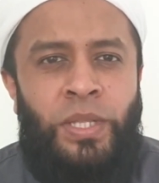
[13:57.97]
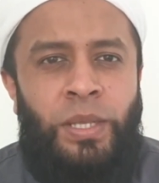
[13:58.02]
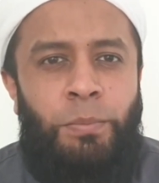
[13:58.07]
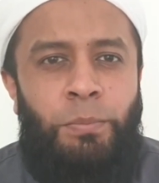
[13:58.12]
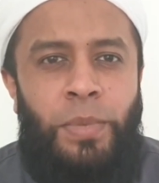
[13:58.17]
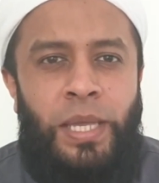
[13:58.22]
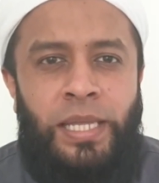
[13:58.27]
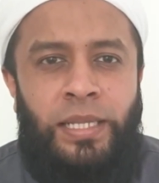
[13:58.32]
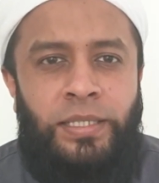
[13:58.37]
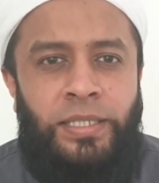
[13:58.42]

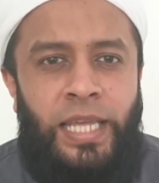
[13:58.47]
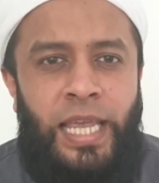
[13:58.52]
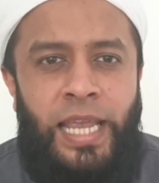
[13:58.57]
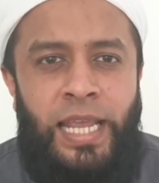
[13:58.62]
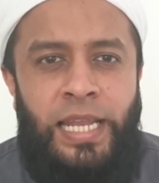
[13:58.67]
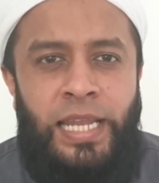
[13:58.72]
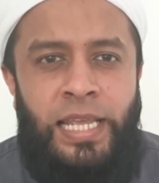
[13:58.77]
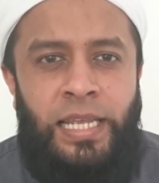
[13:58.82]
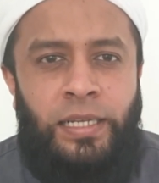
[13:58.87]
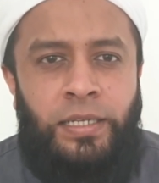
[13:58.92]

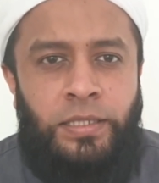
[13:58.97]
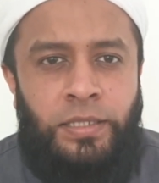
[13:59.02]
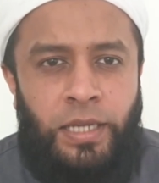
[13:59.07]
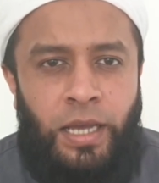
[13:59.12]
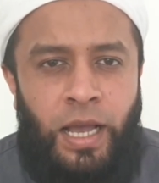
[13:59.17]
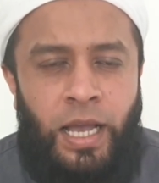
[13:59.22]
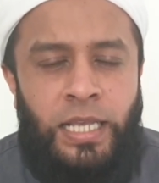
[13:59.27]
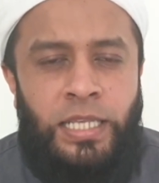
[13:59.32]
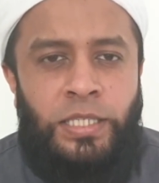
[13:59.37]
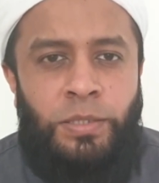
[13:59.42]
Maintaining
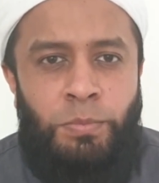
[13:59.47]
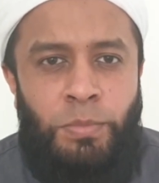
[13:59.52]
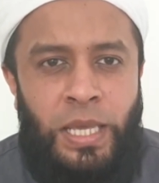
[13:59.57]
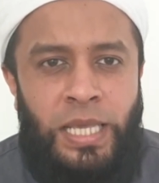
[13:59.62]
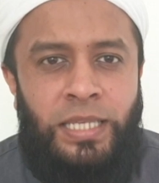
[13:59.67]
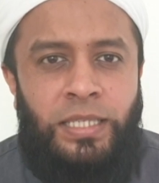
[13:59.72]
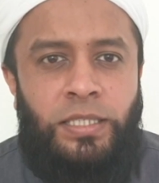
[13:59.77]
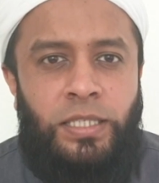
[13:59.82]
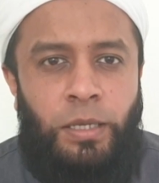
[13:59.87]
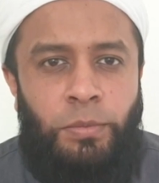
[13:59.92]
ties
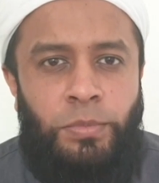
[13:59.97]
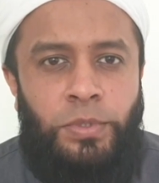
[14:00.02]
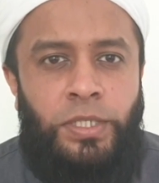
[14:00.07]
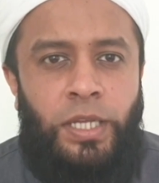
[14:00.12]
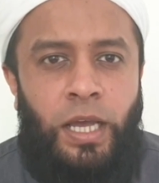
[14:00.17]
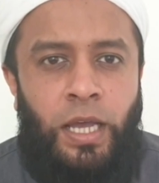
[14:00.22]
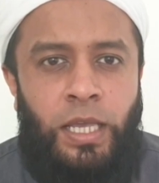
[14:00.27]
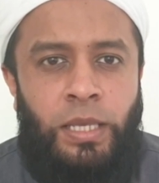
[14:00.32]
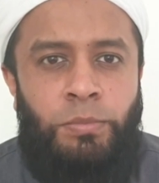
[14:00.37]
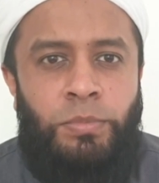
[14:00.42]
may
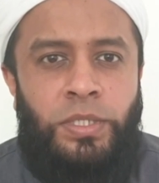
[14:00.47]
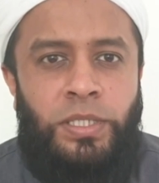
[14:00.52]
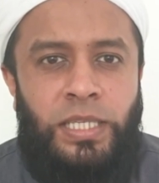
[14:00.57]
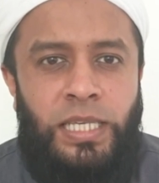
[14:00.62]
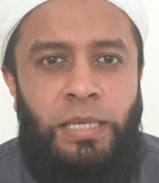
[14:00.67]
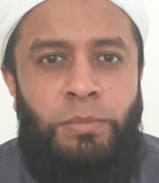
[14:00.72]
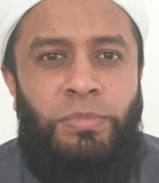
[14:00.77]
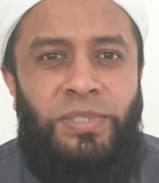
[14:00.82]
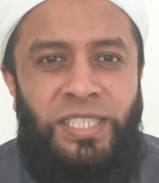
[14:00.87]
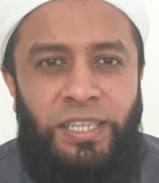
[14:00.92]
sometimes
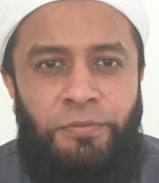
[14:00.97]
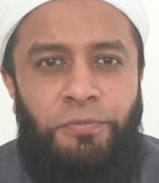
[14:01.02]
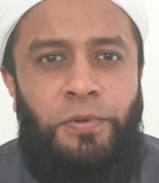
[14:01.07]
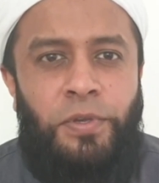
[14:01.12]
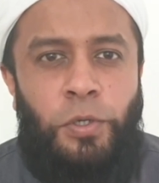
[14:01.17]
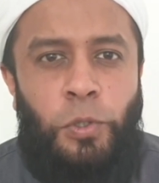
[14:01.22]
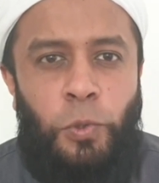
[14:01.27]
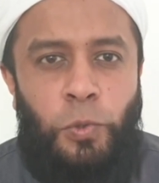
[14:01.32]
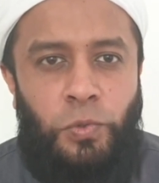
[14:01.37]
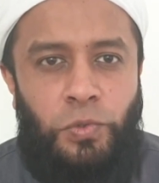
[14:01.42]
seem
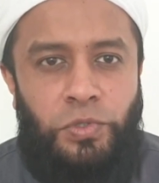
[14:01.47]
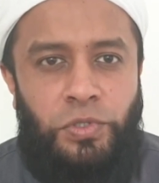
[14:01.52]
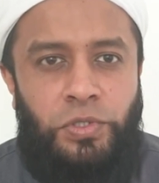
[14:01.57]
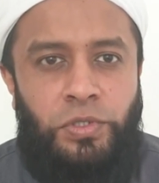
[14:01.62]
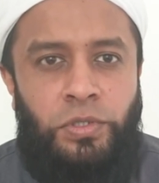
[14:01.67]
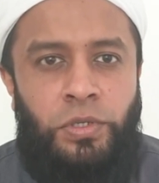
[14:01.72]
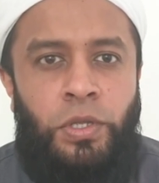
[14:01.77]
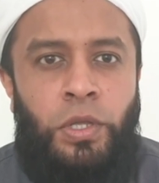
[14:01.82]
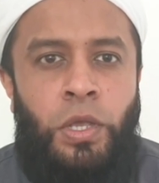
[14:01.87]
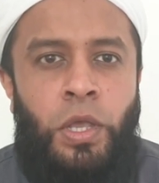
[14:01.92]

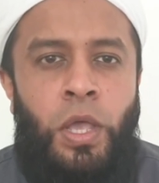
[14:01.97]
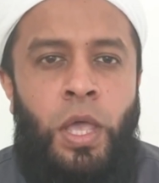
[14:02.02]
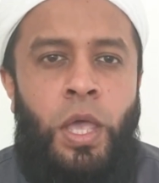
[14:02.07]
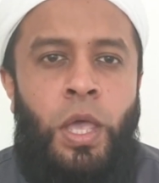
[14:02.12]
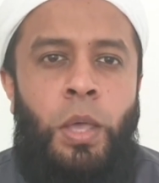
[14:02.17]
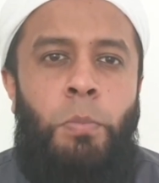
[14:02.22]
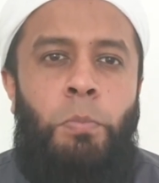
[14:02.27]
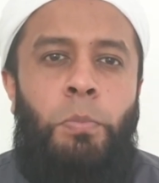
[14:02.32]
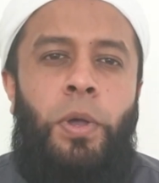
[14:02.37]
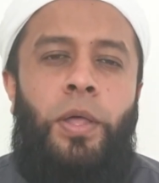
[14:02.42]
difficult,
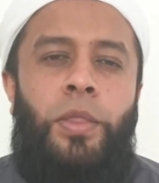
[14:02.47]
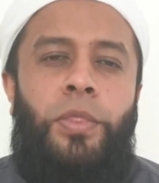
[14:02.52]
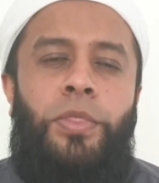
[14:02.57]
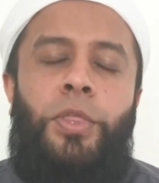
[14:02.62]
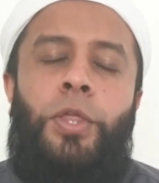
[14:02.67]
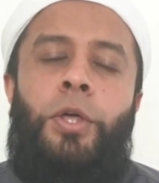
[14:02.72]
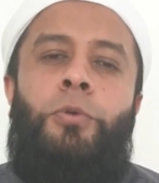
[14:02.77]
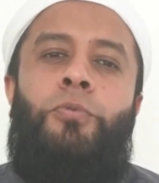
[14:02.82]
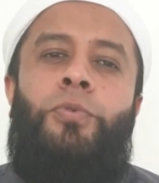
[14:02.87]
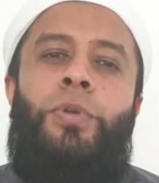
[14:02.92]
but
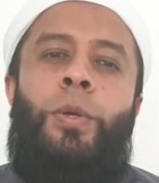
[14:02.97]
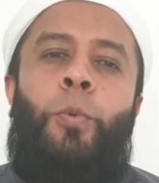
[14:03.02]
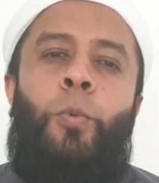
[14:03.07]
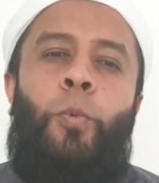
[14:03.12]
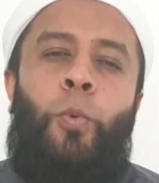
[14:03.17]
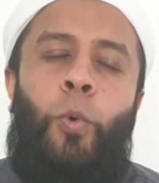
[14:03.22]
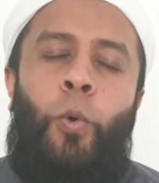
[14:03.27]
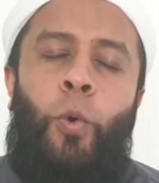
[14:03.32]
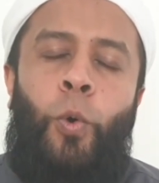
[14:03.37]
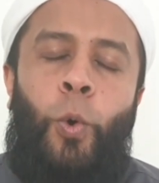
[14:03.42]
the
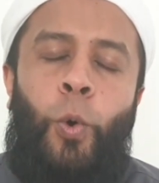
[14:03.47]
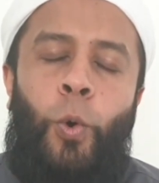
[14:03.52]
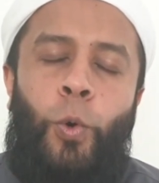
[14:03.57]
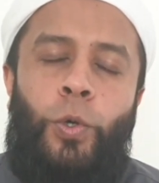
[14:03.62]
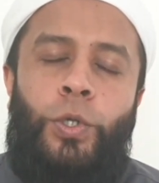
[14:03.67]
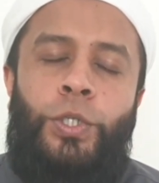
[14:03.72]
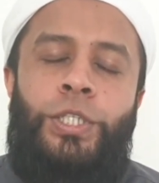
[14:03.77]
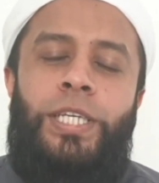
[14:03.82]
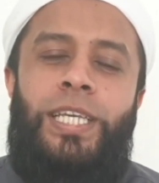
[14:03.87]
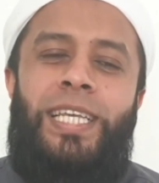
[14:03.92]

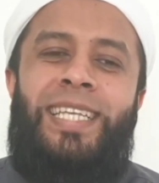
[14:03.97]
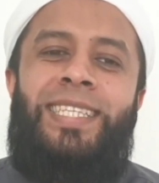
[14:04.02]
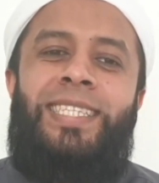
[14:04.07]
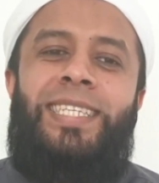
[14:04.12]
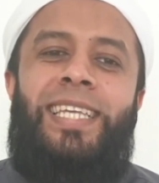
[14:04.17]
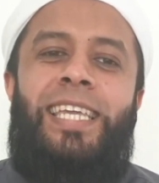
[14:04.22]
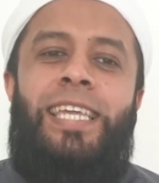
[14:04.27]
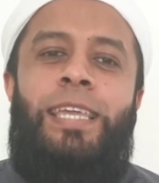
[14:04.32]
reward is